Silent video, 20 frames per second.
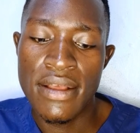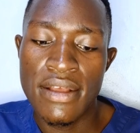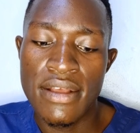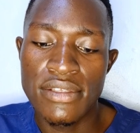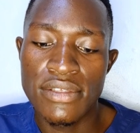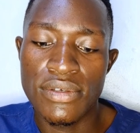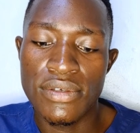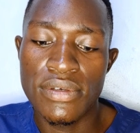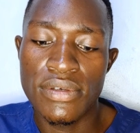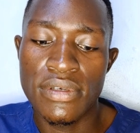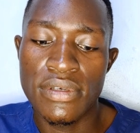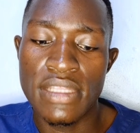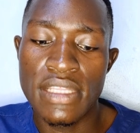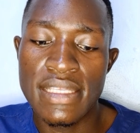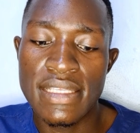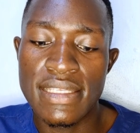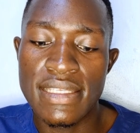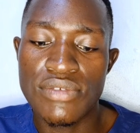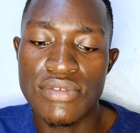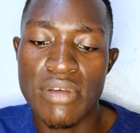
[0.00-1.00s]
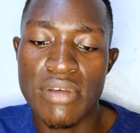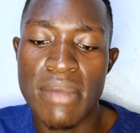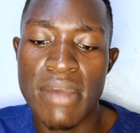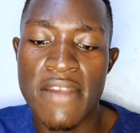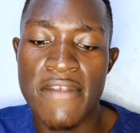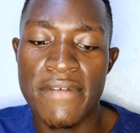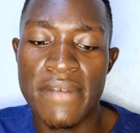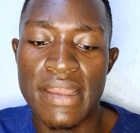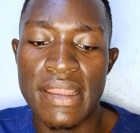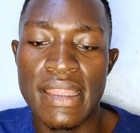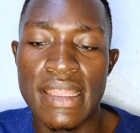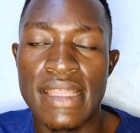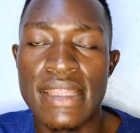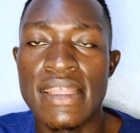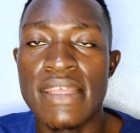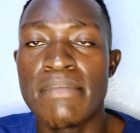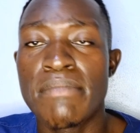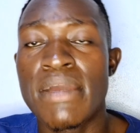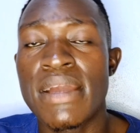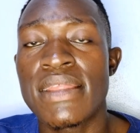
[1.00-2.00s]
So this is whereby you find that
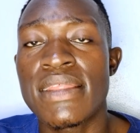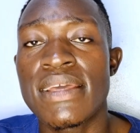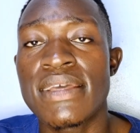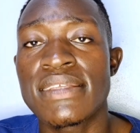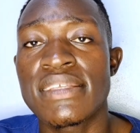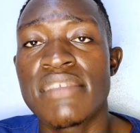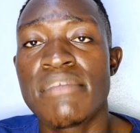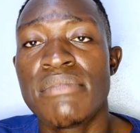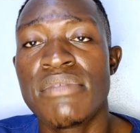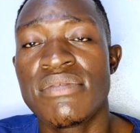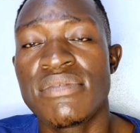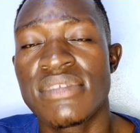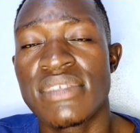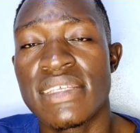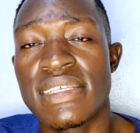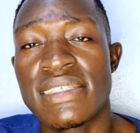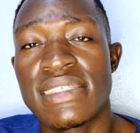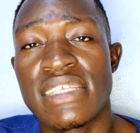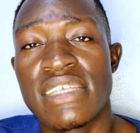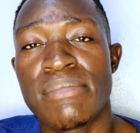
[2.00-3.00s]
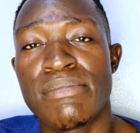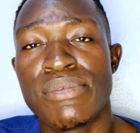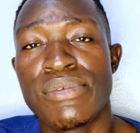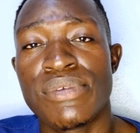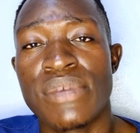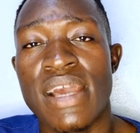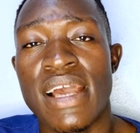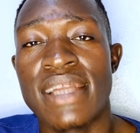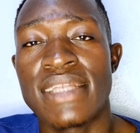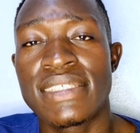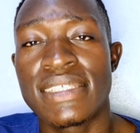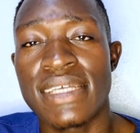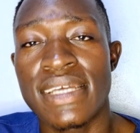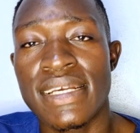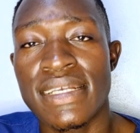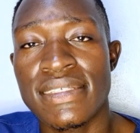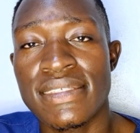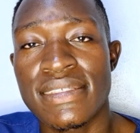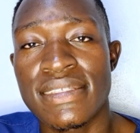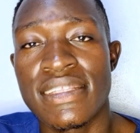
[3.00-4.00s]
the mother's immune system
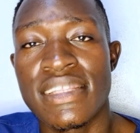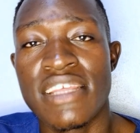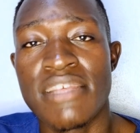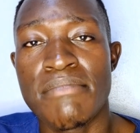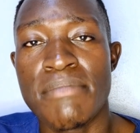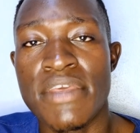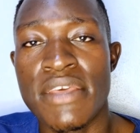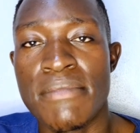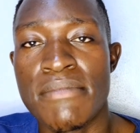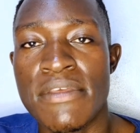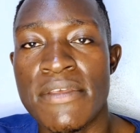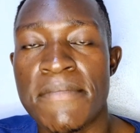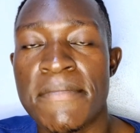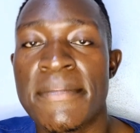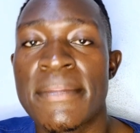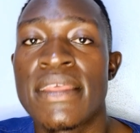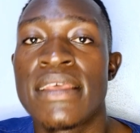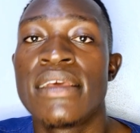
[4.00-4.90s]
attacks the baby.